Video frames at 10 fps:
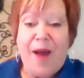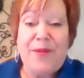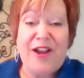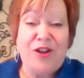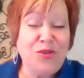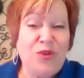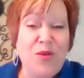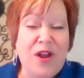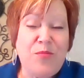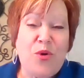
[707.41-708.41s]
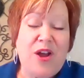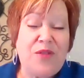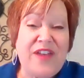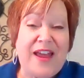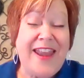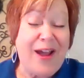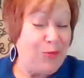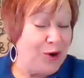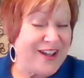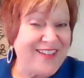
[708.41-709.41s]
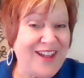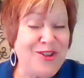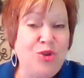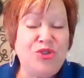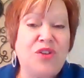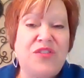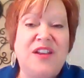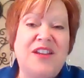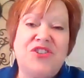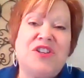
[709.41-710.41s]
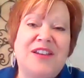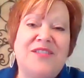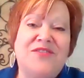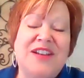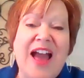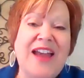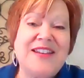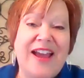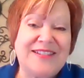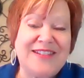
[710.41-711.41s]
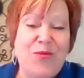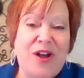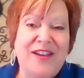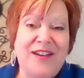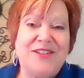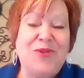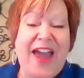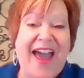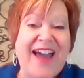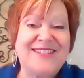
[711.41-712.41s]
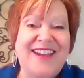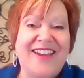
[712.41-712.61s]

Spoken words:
But I also really want to point out that networking, that you took the initiative to contact someone to ask,